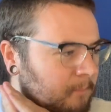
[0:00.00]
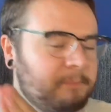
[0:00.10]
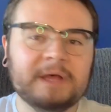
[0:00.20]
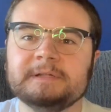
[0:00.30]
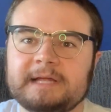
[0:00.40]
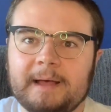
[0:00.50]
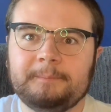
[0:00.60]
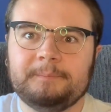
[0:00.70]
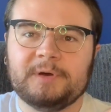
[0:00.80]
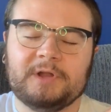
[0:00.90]
build
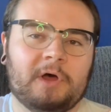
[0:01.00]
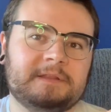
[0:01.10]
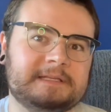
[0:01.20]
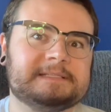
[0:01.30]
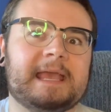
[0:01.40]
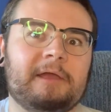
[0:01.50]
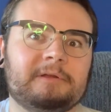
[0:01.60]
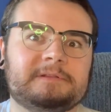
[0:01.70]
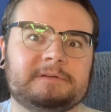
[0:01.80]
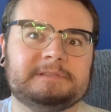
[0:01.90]
up put on these
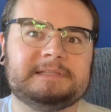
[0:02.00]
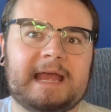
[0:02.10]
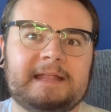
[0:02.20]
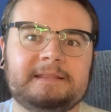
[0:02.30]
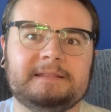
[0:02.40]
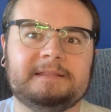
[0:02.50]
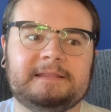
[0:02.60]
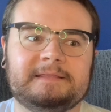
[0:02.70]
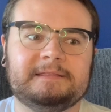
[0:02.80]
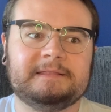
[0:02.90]
characters, and
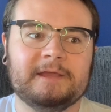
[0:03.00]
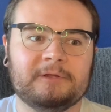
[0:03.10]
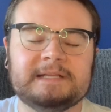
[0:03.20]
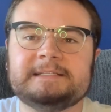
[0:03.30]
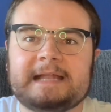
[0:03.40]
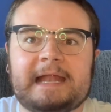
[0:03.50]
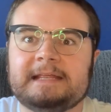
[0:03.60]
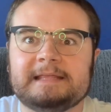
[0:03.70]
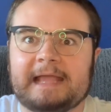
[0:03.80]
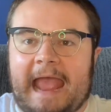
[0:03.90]
there isn't
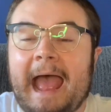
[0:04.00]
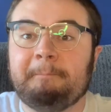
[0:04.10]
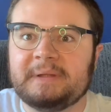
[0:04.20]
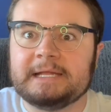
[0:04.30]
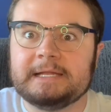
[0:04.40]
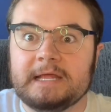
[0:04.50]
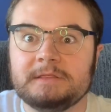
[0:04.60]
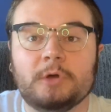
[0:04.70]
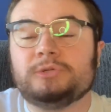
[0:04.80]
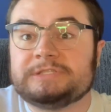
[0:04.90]
anything happening in
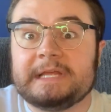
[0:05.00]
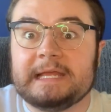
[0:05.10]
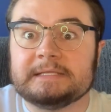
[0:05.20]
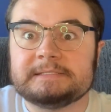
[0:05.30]
those scenes.